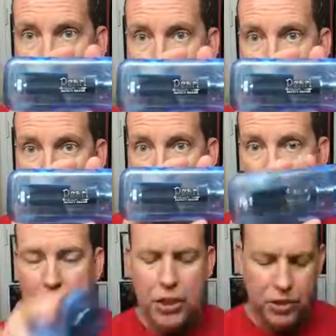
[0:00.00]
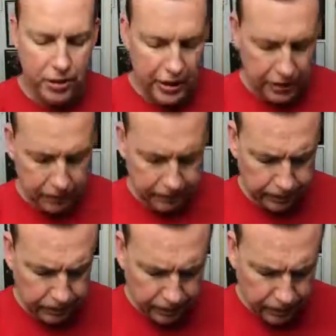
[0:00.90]
close comb razor yet.
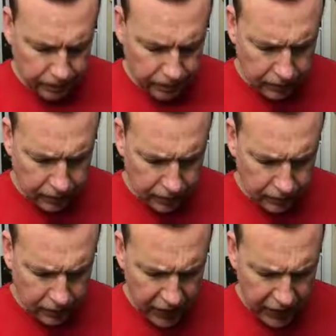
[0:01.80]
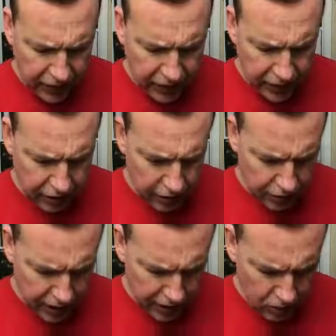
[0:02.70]
And I can tell you
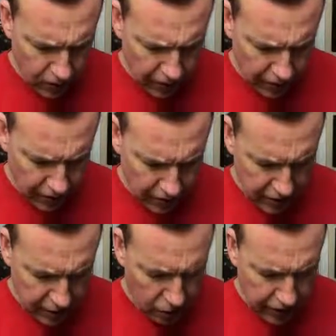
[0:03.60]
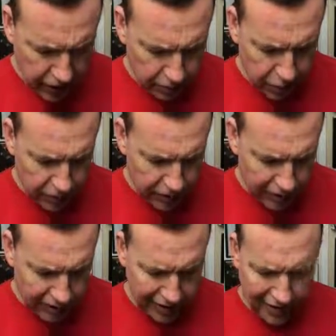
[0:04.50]
right away, oh, and it comes with a